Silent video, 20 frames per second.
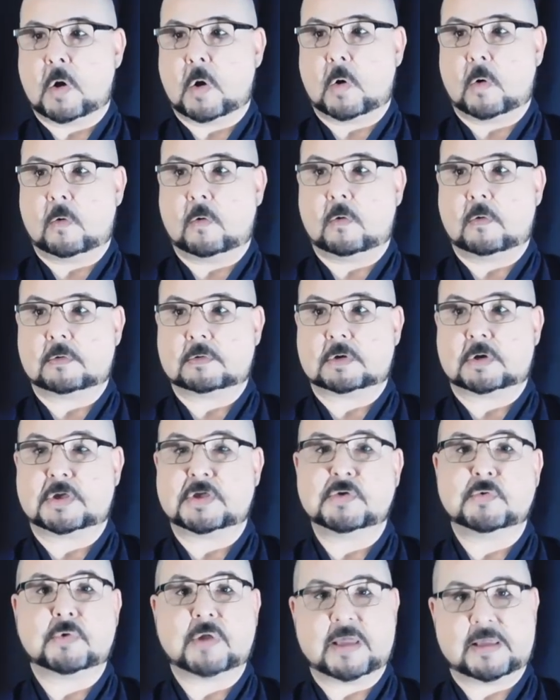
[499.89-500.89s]
or
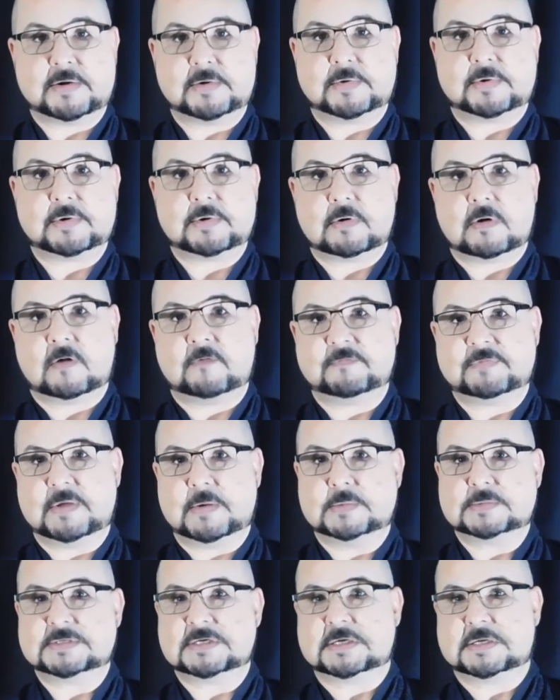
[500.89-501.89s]
curator of the
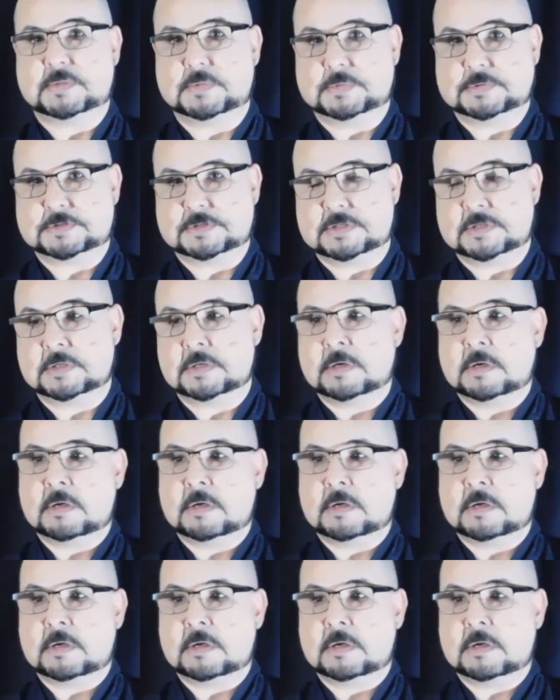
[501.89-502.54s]
Oshikiuchi.